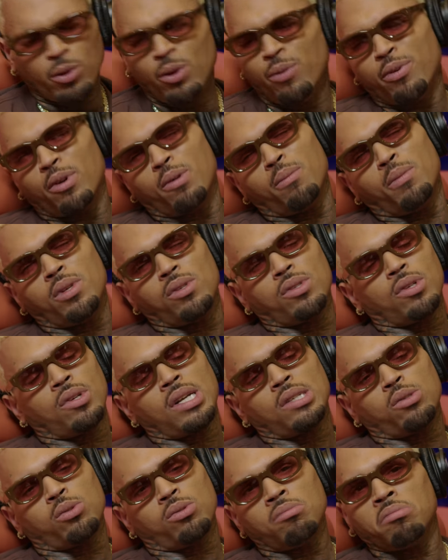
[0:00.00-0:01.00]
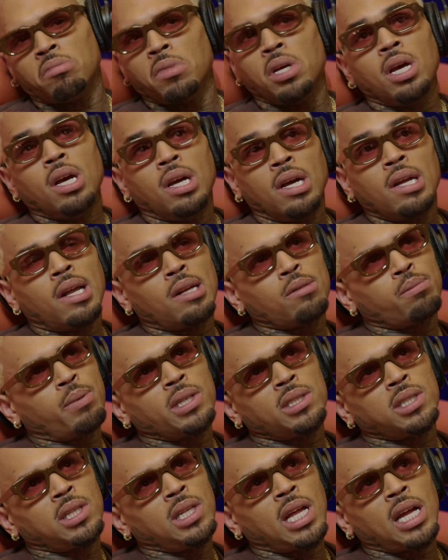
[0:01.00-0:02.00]
You feel me? So that's that's
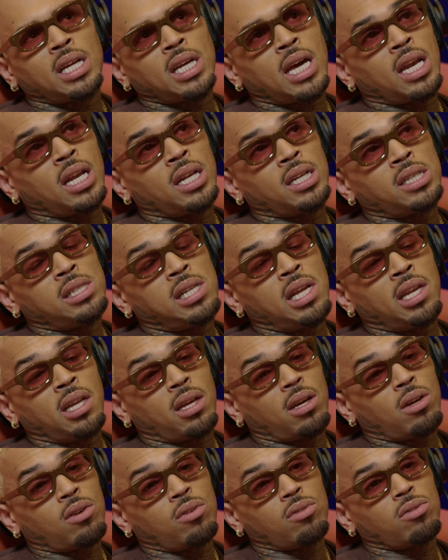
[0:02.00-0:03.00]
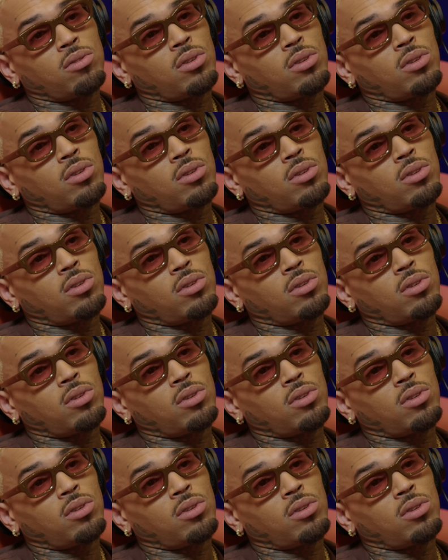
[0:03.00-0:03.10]
basically. I kind of just let it go.